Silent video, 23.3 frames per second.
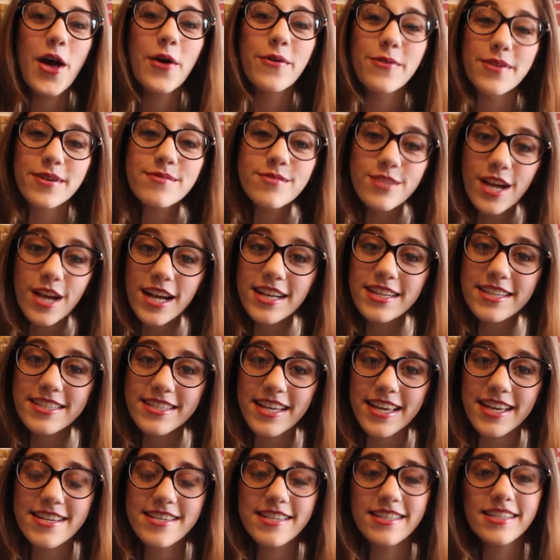What I'm trying to
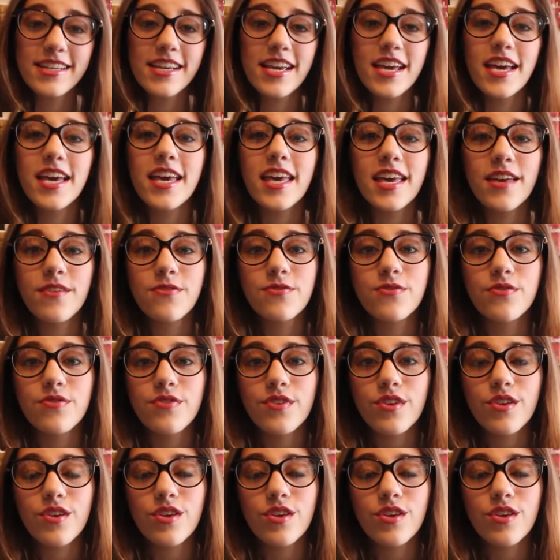say is, if